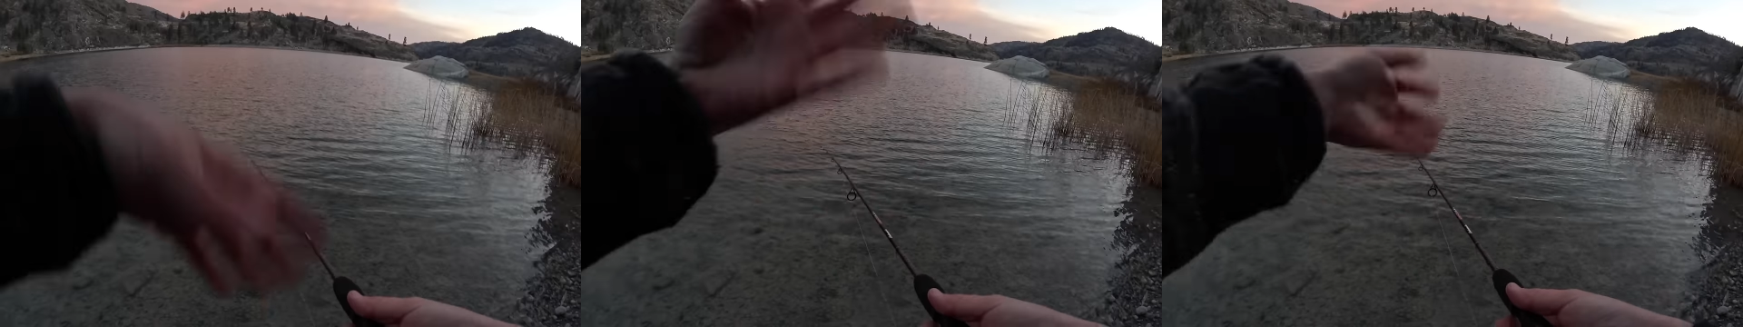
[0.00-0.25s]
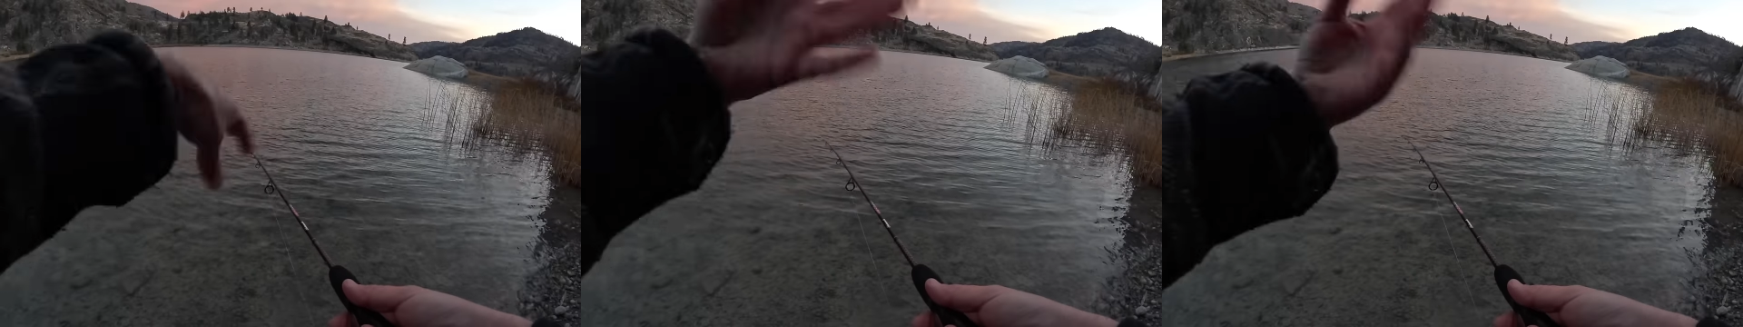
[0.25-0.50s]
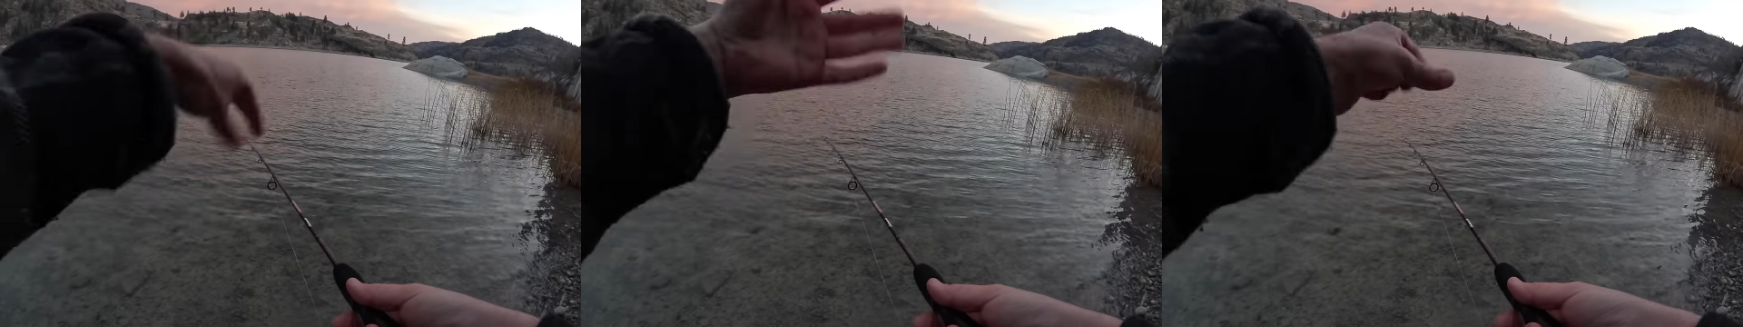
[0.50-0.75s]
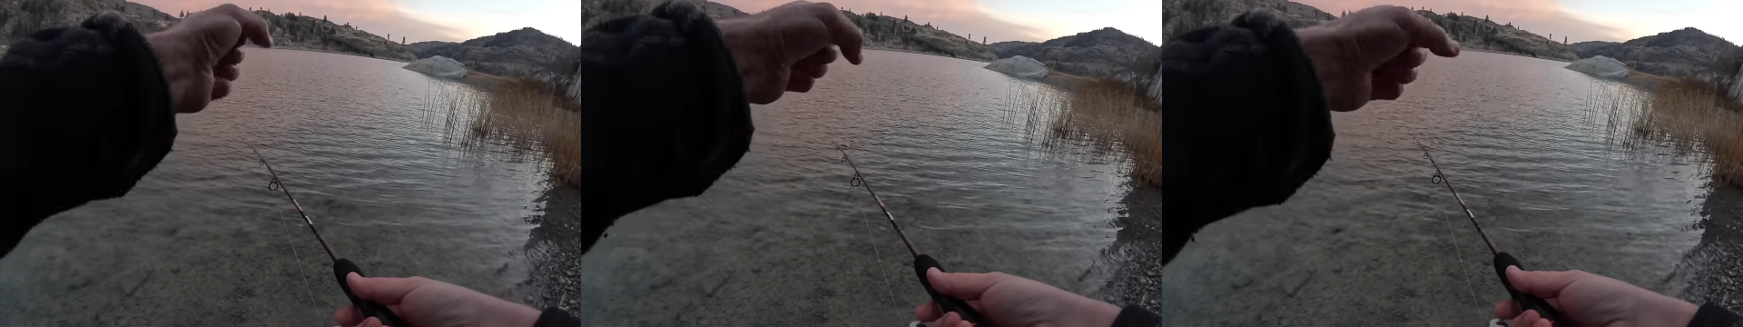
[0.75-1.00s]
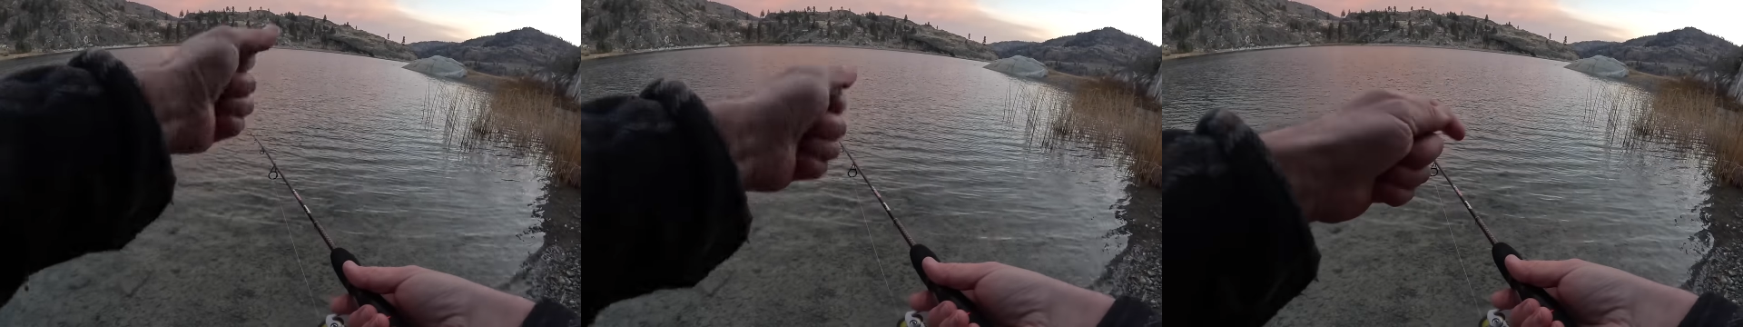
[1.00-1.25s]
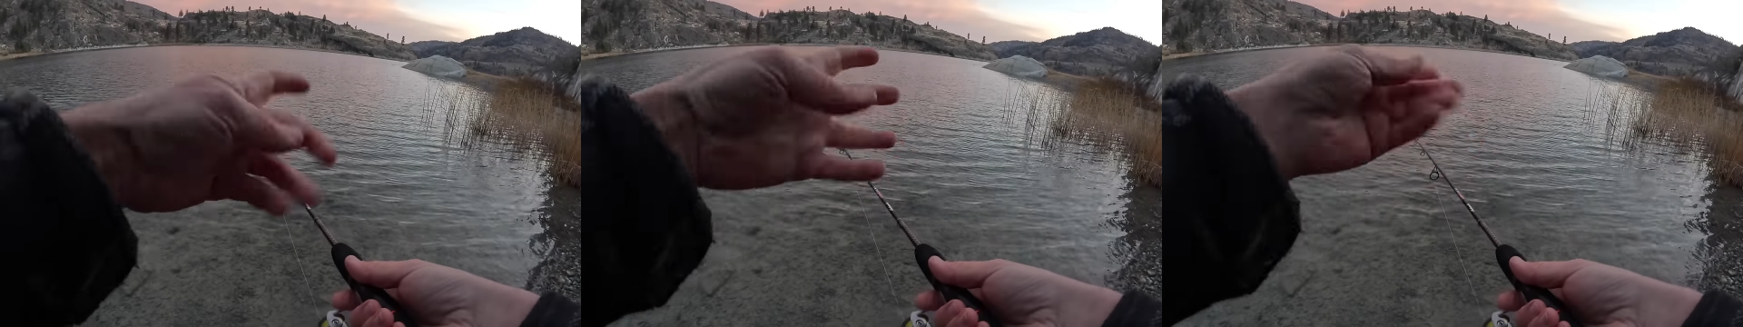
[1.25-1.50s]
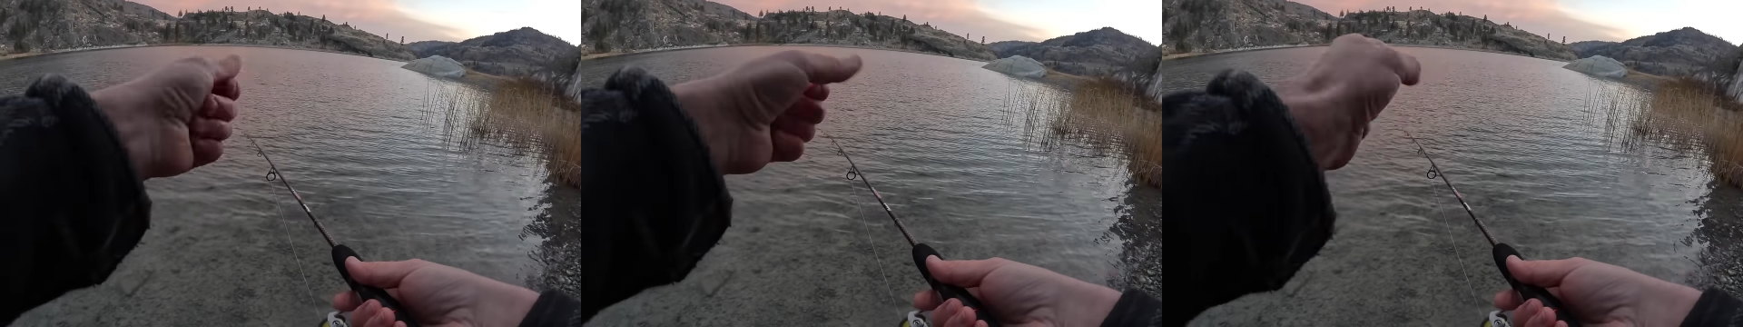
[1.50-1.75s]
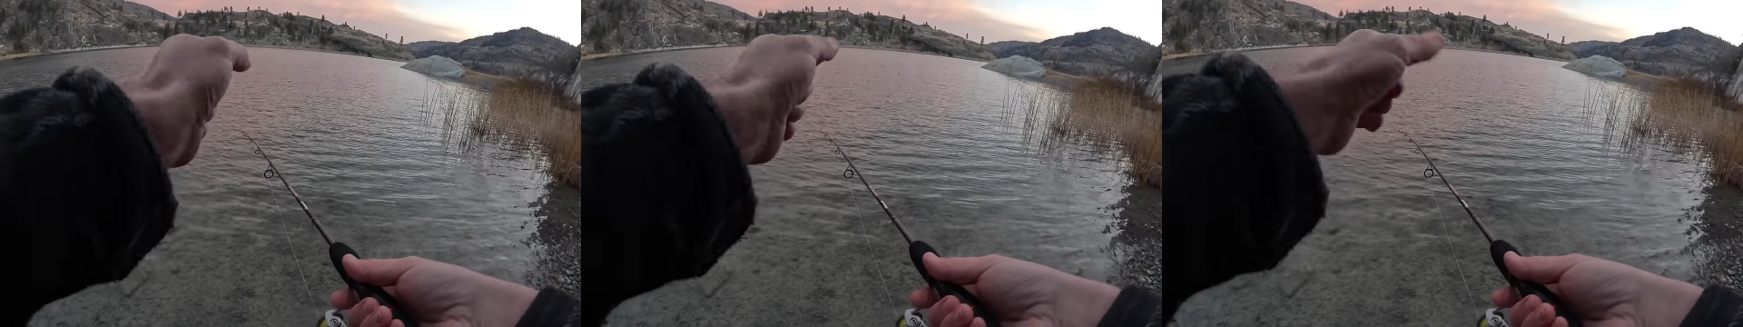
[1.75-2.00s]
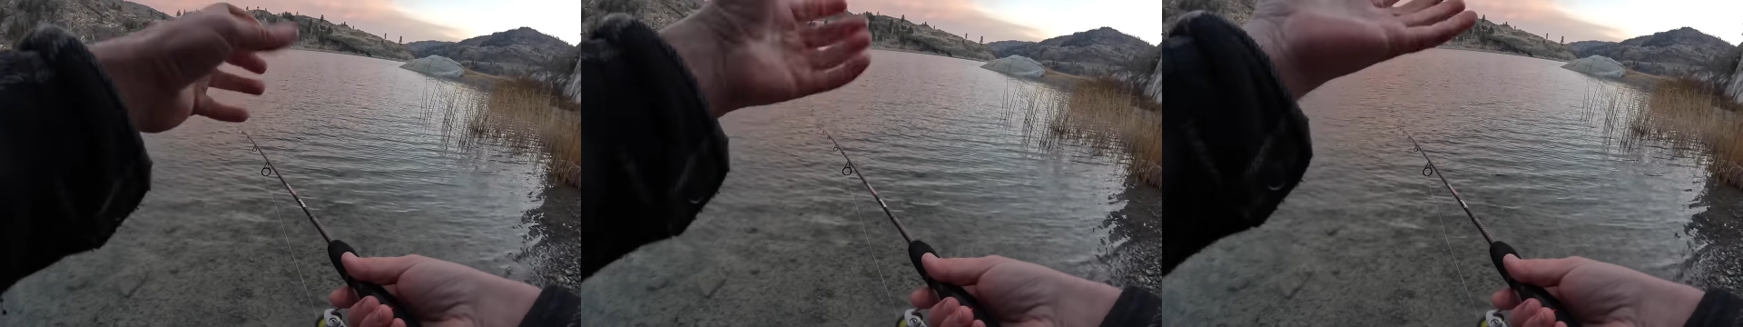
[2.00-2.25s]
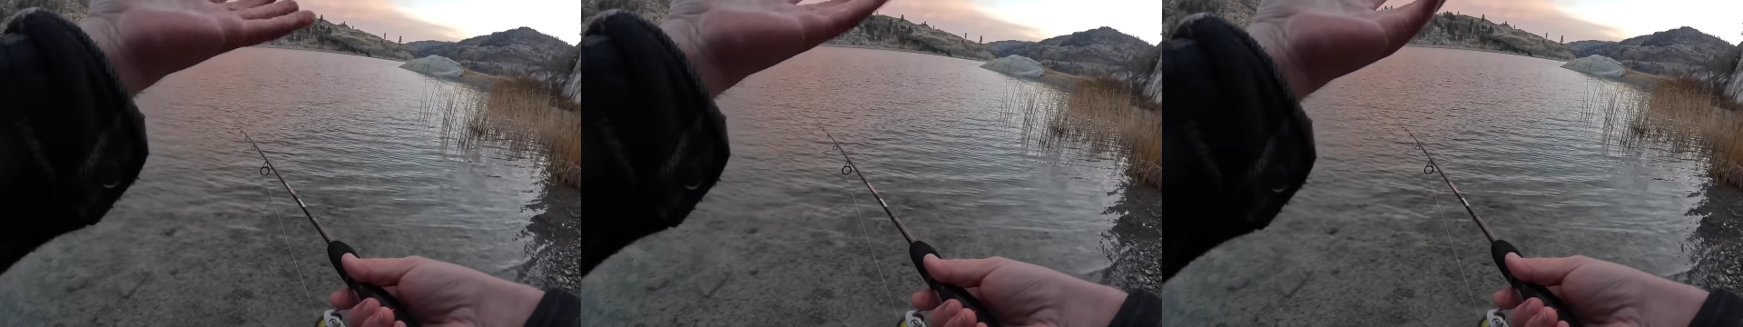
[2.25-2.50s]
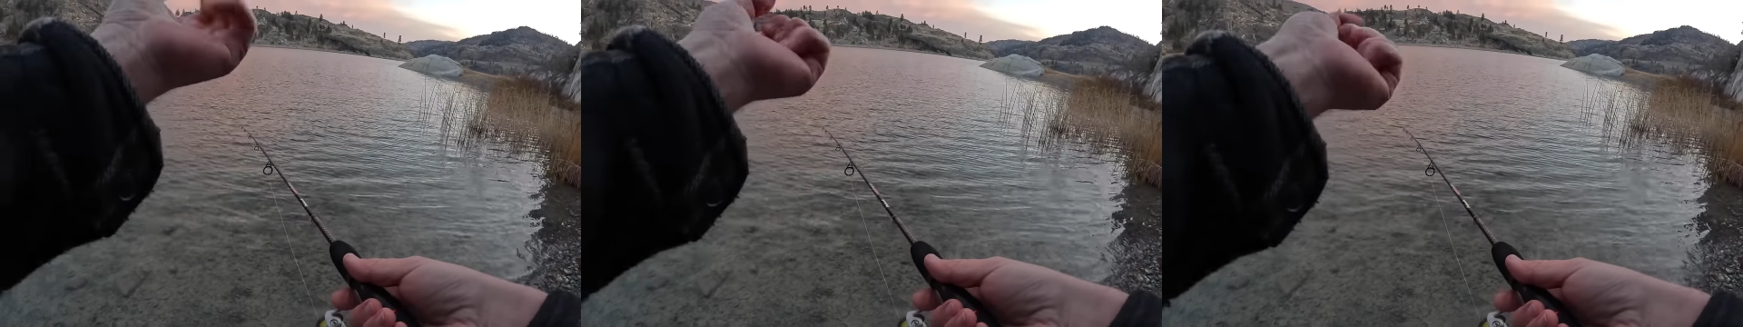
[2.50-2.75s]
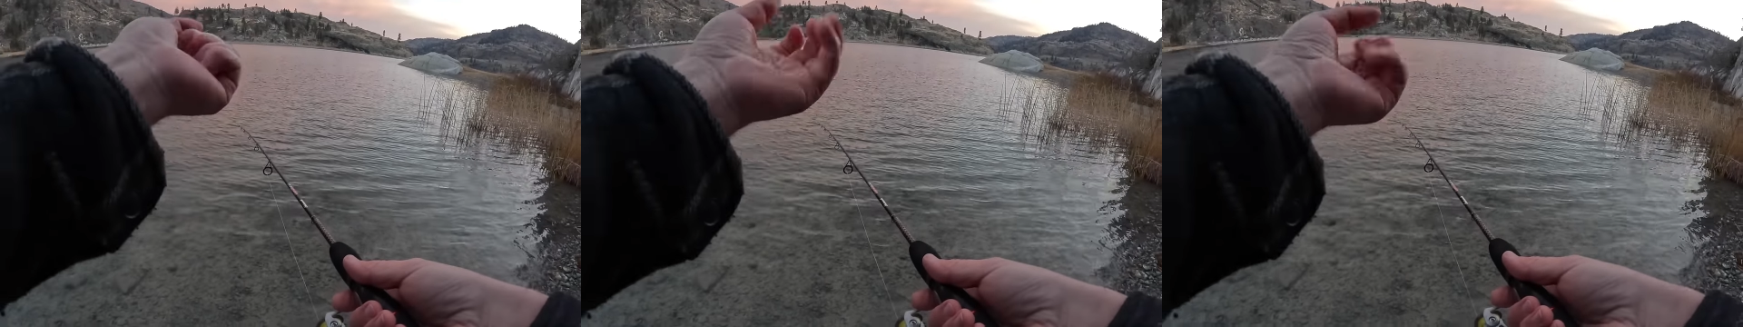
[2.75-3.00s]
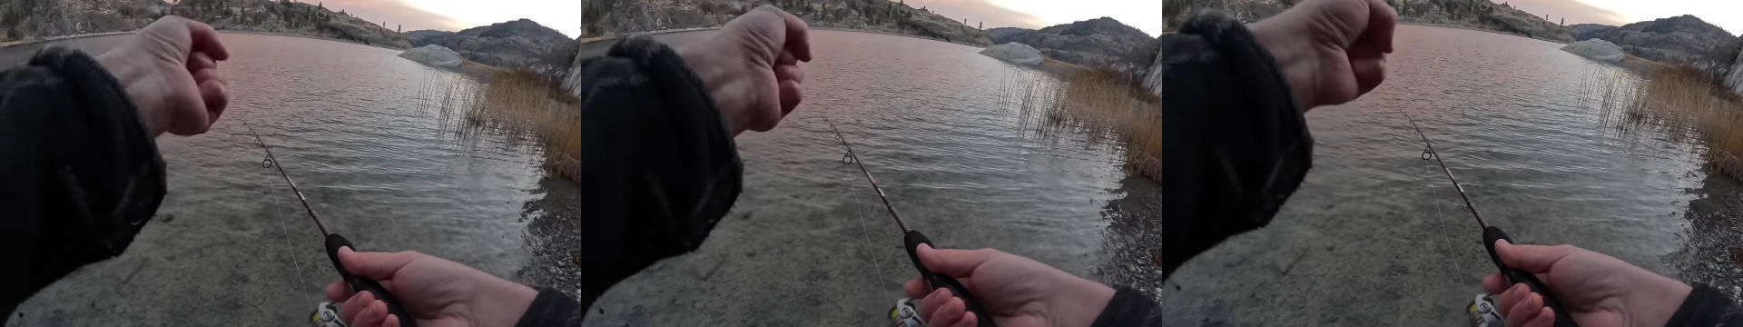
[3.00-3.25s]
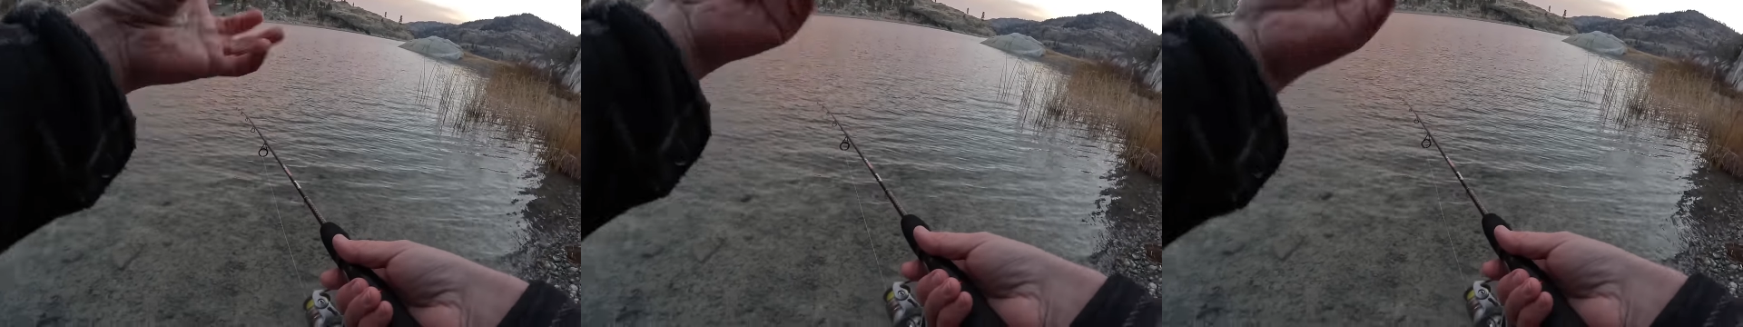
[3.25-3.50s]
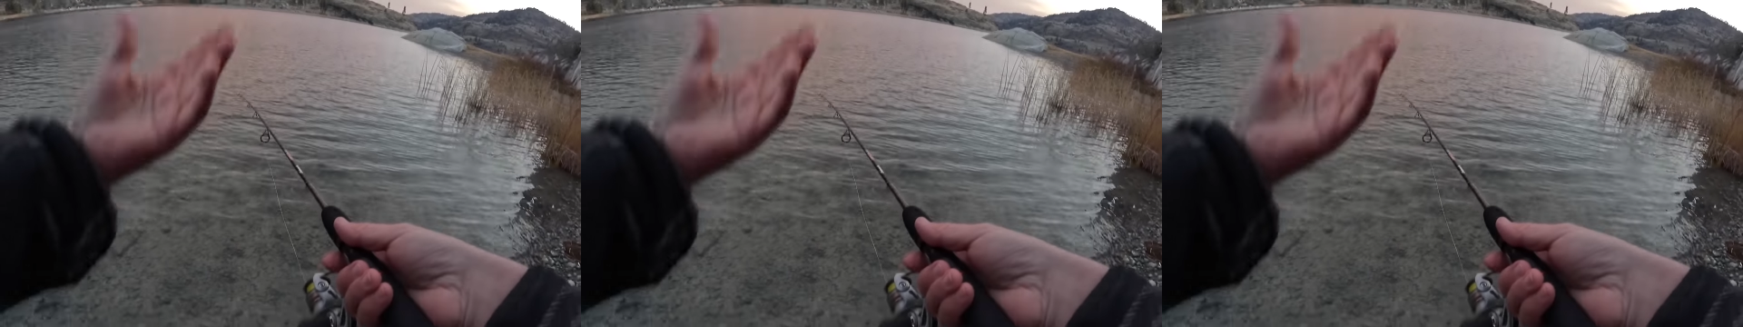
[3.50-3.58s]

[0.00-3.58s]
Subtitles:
Nobody's mouth can be seen.